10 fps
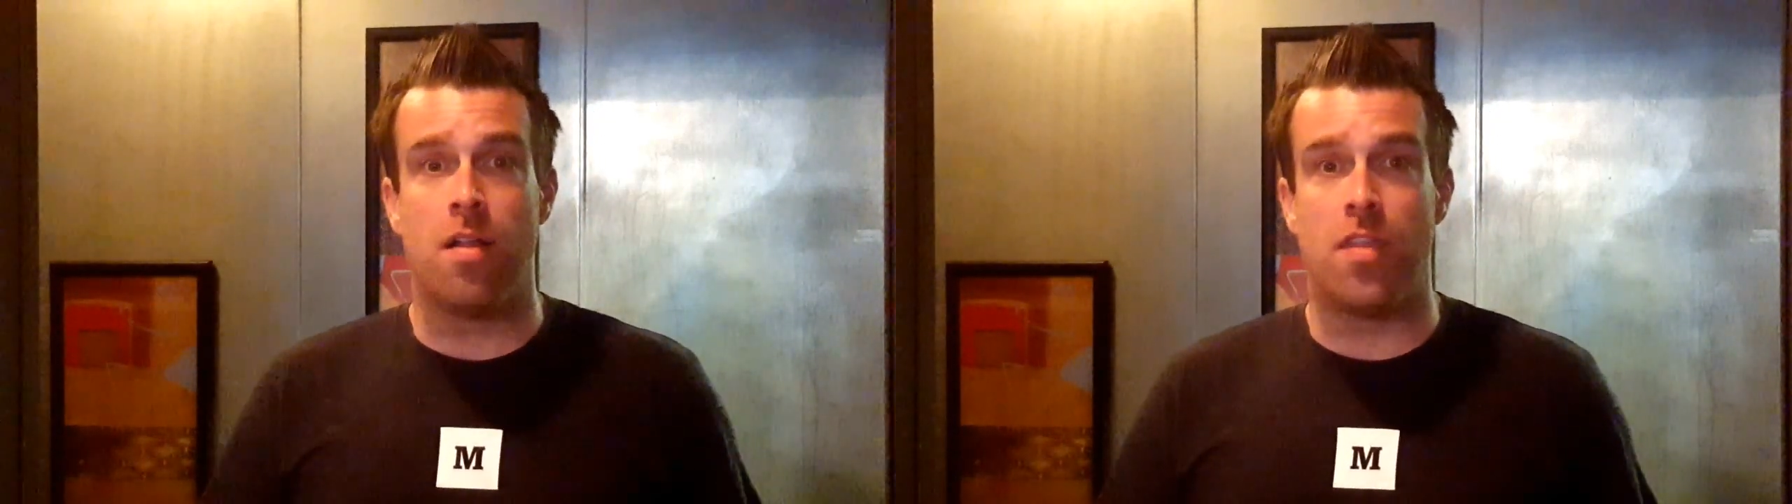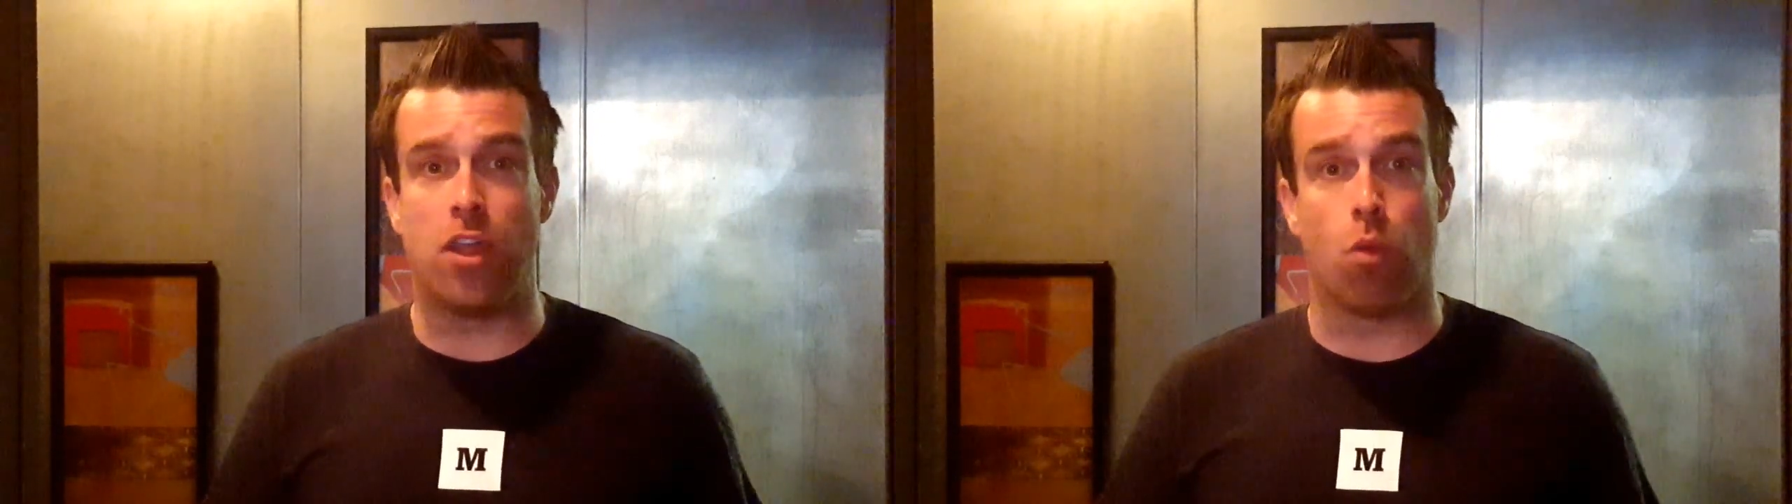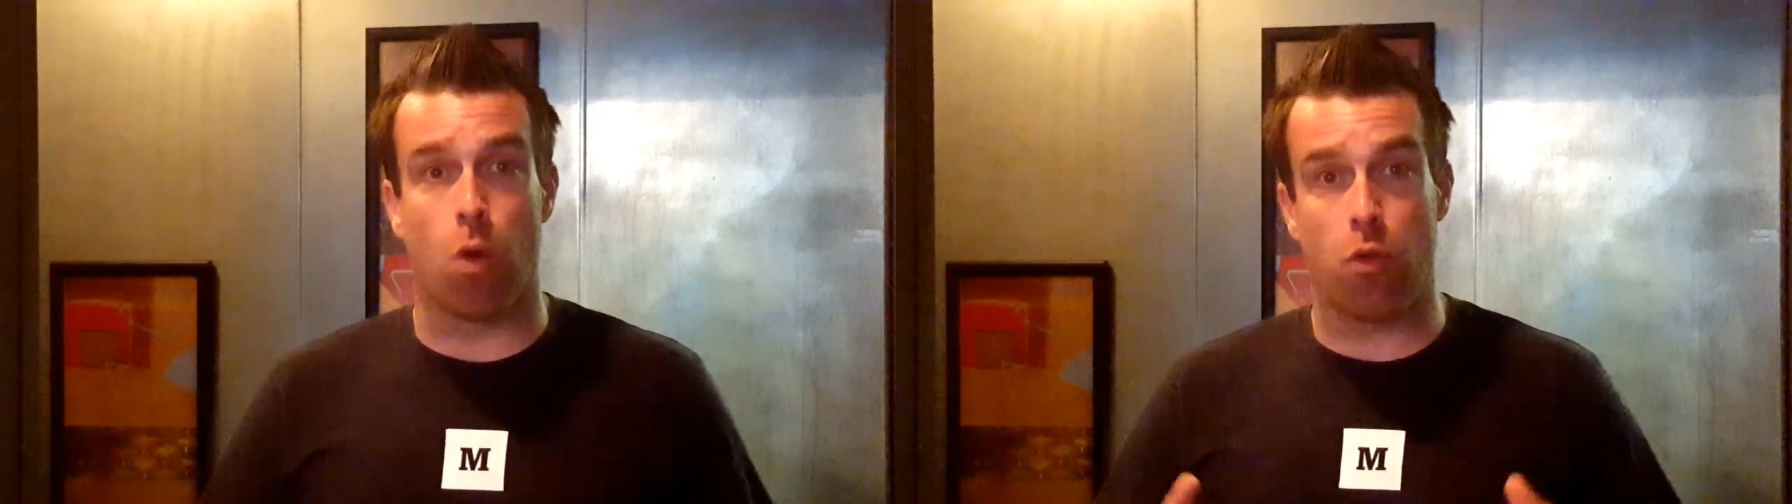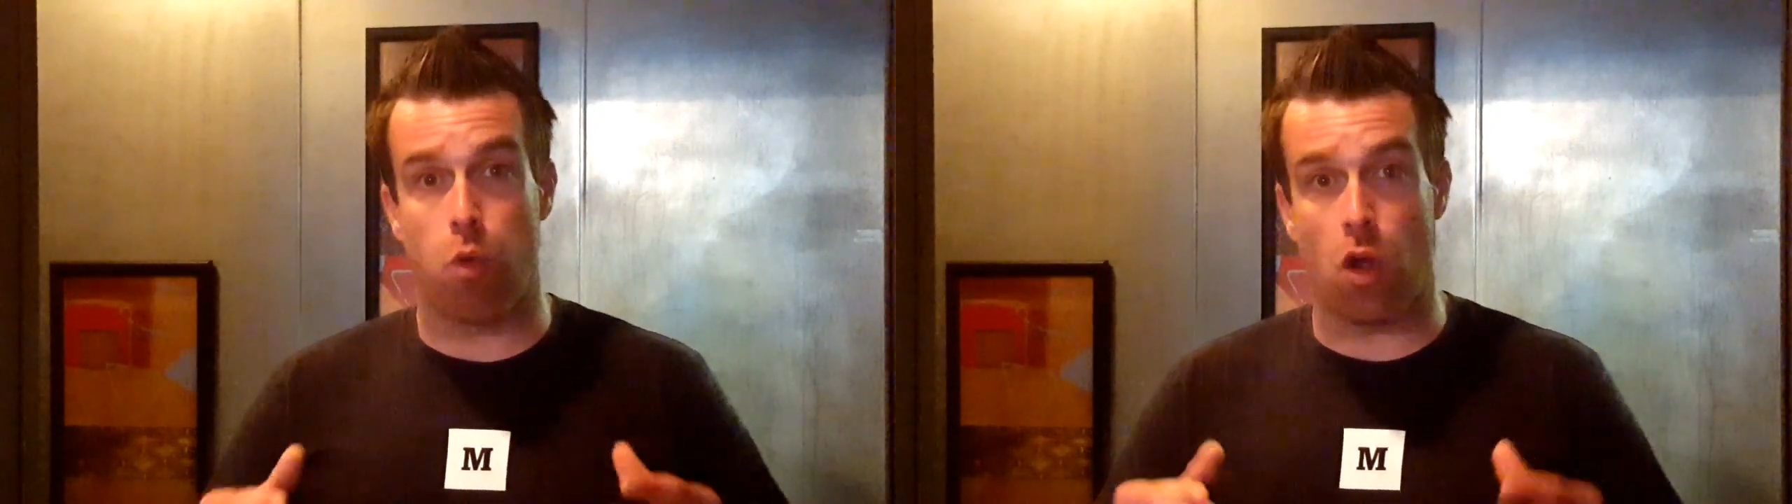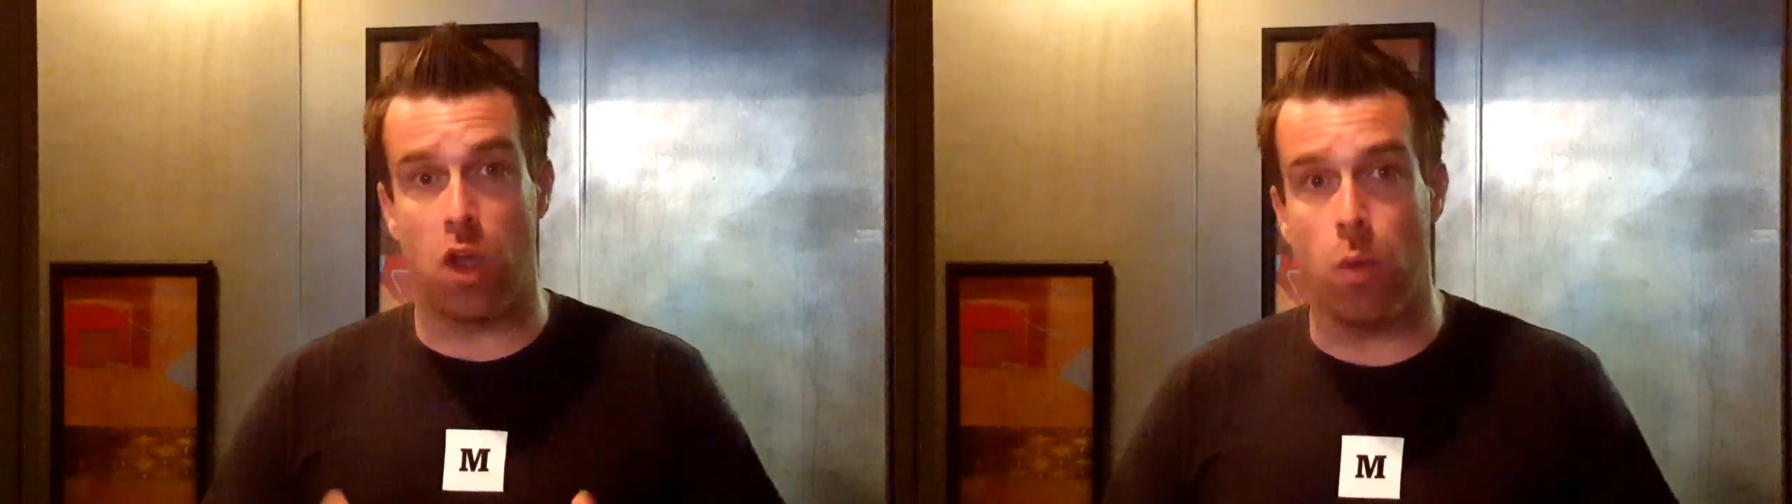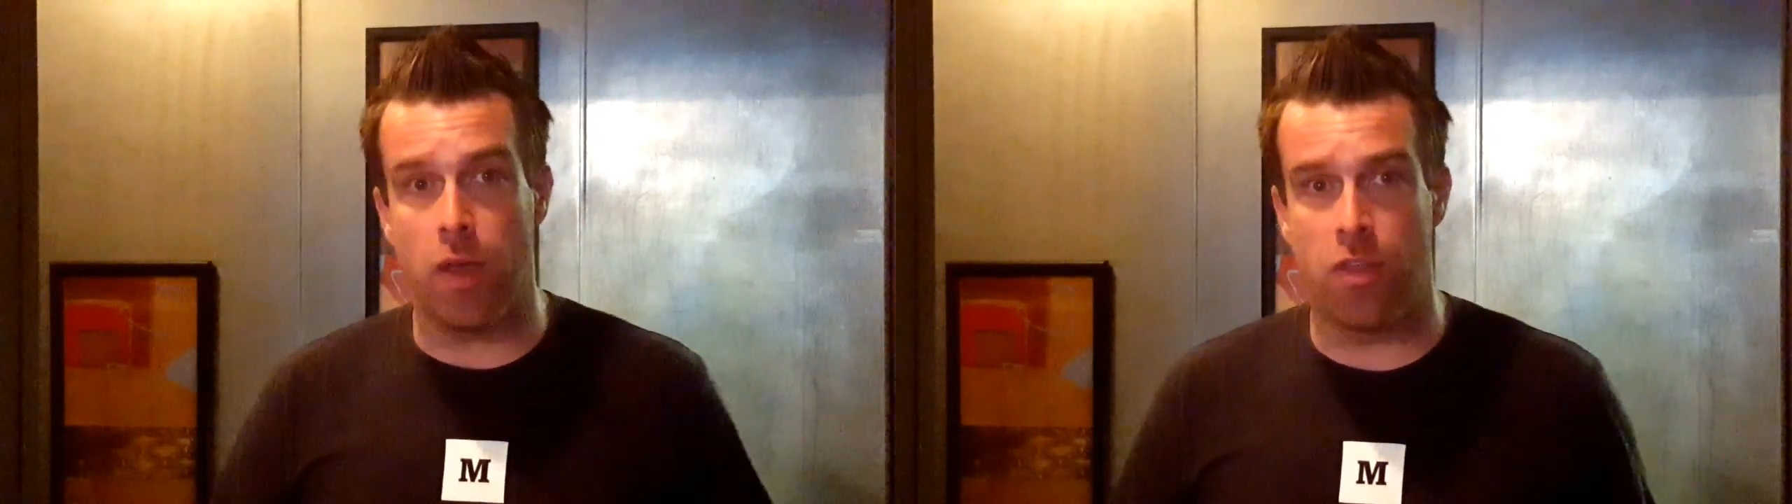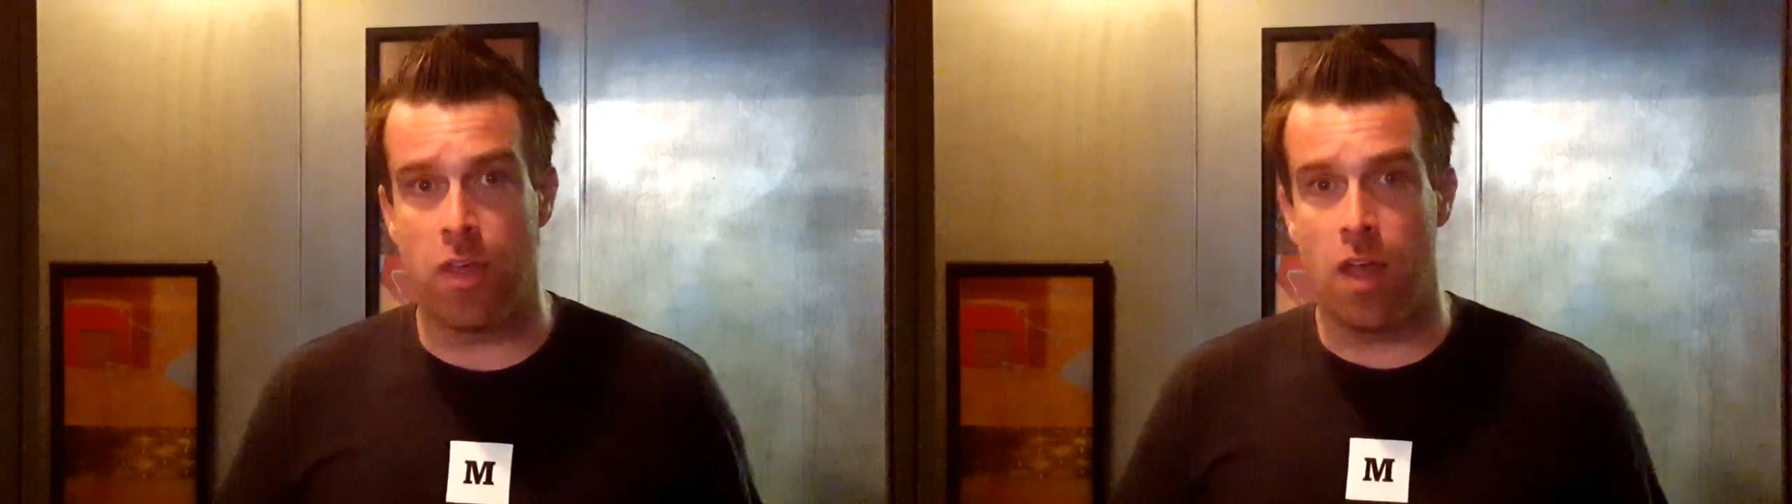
that you're worth working with,